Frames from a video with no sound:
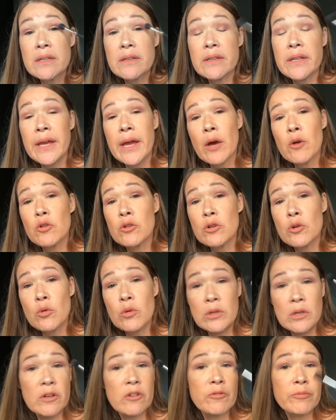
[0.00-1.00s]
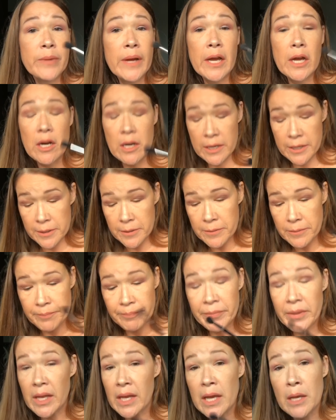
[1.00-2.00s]
the outer corner of my eye
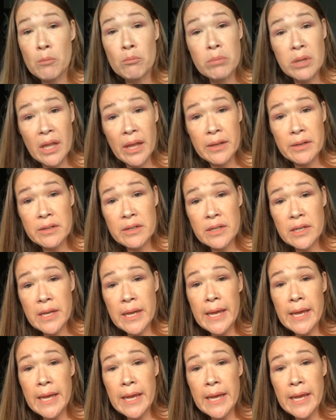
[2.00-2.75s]
and blend.